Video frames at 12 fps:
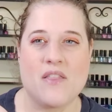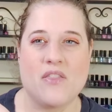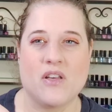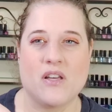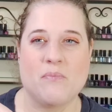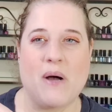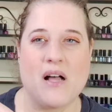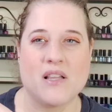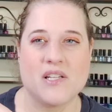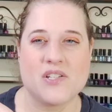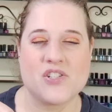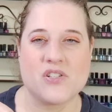the
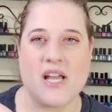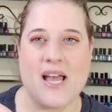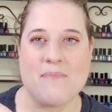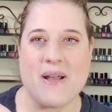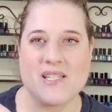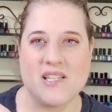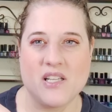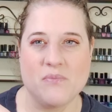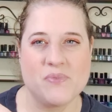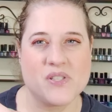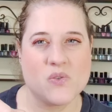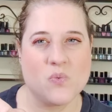polish at my tips